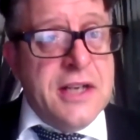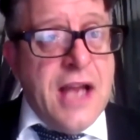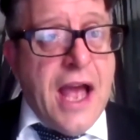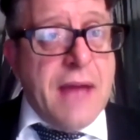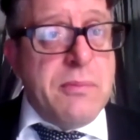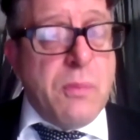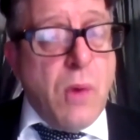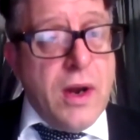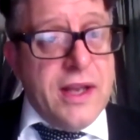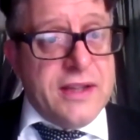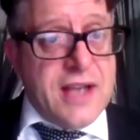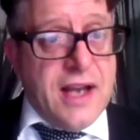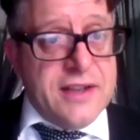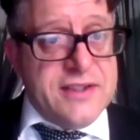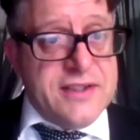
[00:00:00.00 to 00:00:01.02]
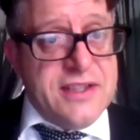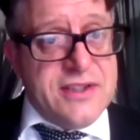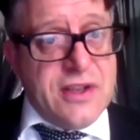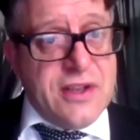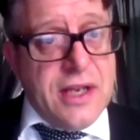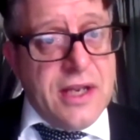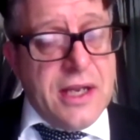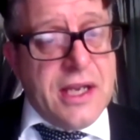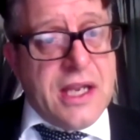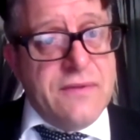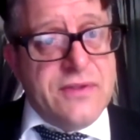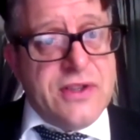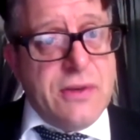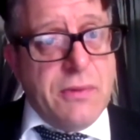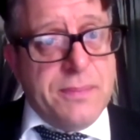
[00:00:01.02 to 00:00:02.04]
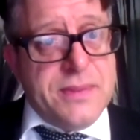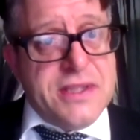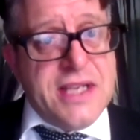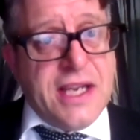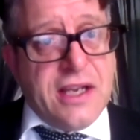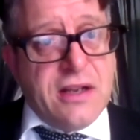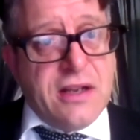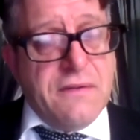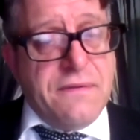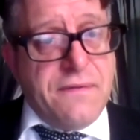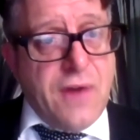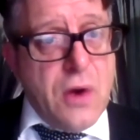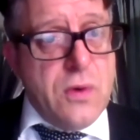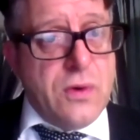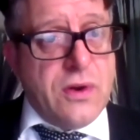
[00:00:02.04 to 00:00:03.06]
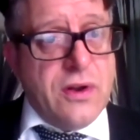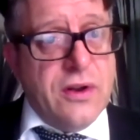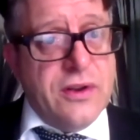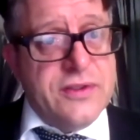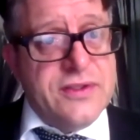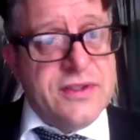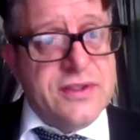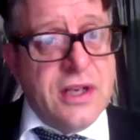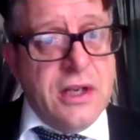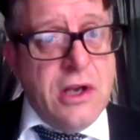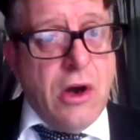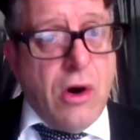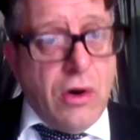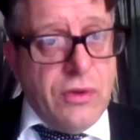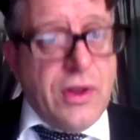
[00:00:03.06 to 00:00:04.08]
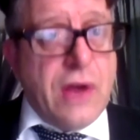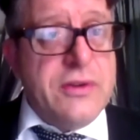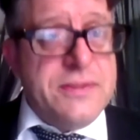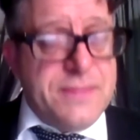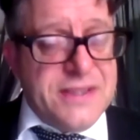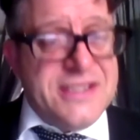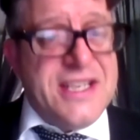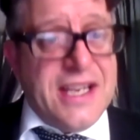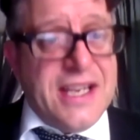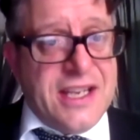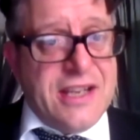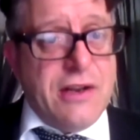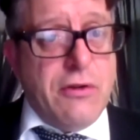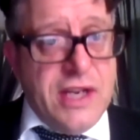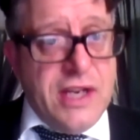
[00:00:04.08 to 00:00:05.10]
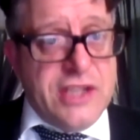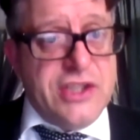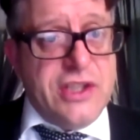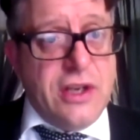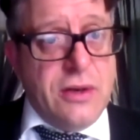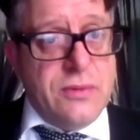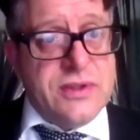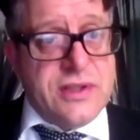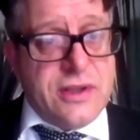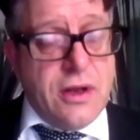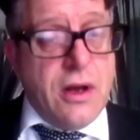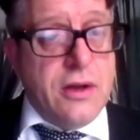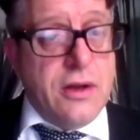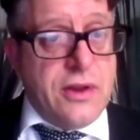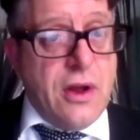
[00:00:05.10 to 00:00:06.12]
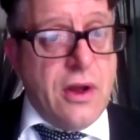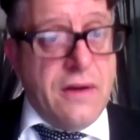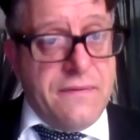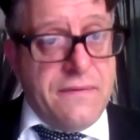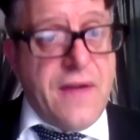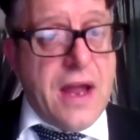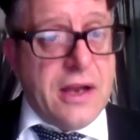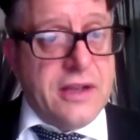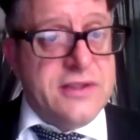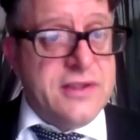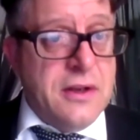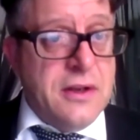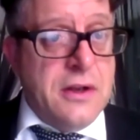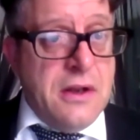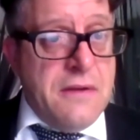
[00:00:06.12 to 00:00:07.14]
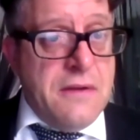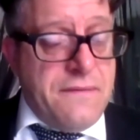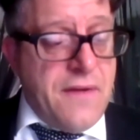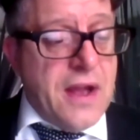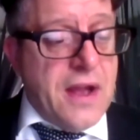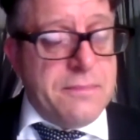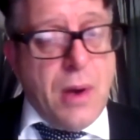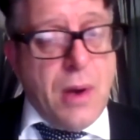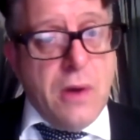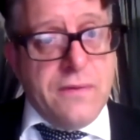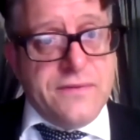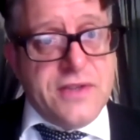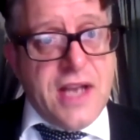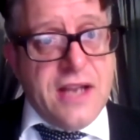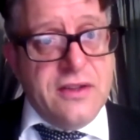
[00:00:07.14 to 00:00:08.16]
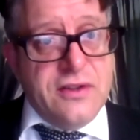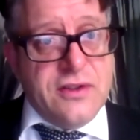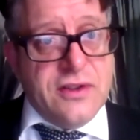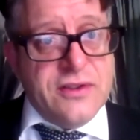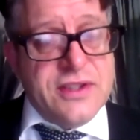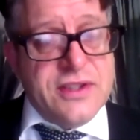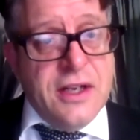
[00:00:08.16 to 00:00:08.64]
And what it does is that it gives you a particular focus on those particular issues that affect both genders.